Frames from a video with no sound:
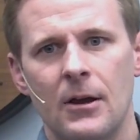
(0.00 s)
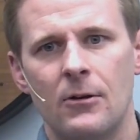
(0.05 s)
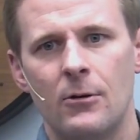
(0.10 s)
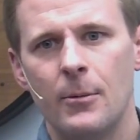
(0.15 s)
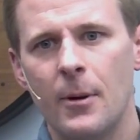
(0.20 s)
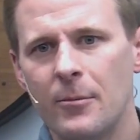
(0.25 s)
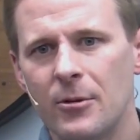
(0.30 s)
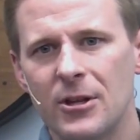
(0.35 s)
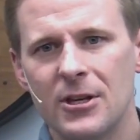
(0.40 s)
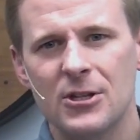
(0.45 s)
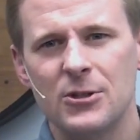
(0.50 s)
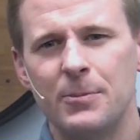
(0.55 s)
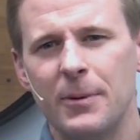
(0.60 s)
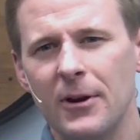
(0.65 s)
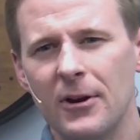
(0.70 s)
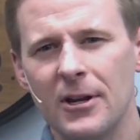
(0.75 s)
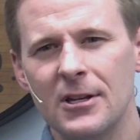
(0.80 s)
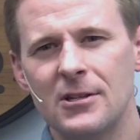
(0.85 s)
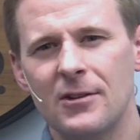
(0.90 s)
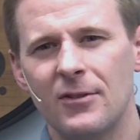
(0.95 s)
Remember the
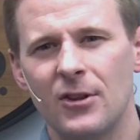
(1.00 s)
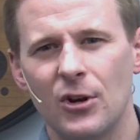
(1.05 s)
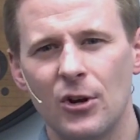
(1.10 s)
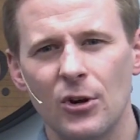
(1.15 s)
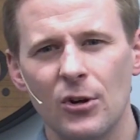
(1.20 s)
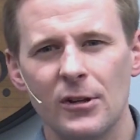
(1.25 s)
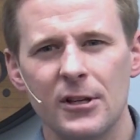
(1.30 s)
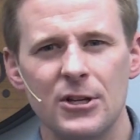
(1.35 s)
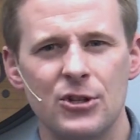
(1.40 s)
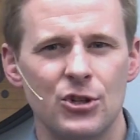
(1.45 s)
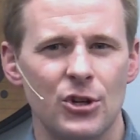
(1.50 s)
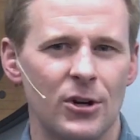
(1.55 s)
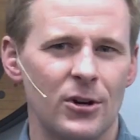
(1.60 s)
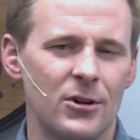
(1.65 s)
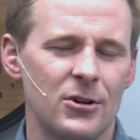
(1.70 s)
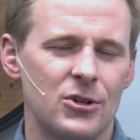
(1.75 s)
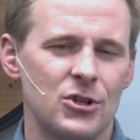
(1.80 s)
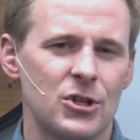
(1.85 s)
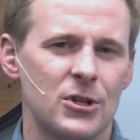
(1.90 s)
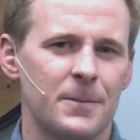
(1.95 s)
experience of the early
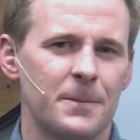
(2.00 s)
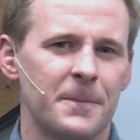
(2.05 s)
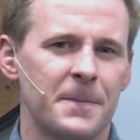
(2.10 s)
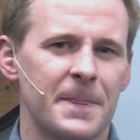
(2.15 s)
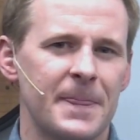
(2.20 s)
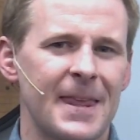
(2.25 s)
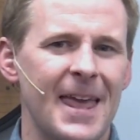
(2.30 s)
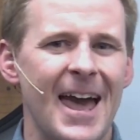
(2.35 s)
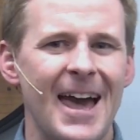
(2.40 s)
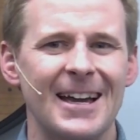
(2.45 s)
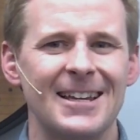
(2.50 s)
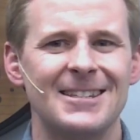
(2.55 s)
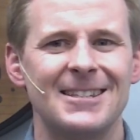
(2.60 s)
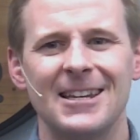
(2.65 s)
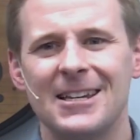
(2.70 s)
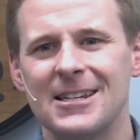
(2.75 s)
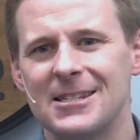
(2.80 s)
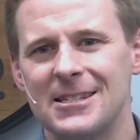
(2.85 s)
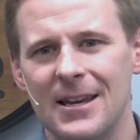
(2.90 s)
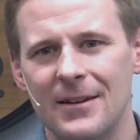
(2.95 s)
church? Acts
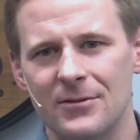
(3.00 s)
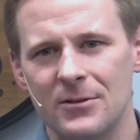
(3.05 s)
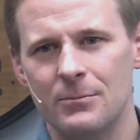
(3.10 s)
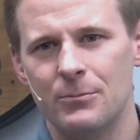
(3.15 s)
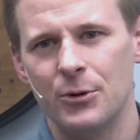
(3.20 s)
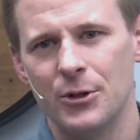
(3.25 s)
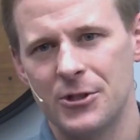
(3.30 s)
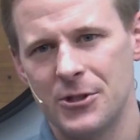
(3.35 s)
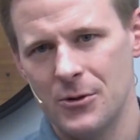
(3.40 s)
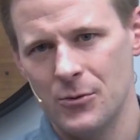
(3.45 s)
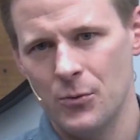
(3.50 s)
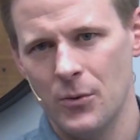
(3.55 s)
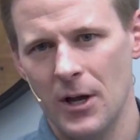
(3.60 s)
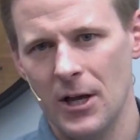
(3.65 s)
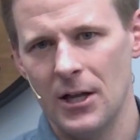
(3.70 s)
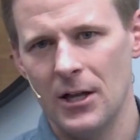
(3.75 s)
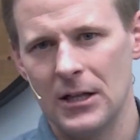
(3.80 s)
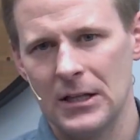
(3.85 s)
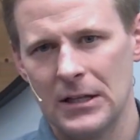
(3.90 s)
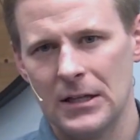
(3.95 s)
6:7 puts it
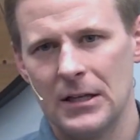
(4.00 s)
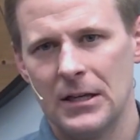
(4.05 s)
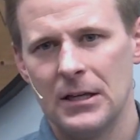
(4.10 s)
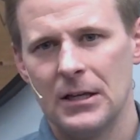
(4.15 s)
well.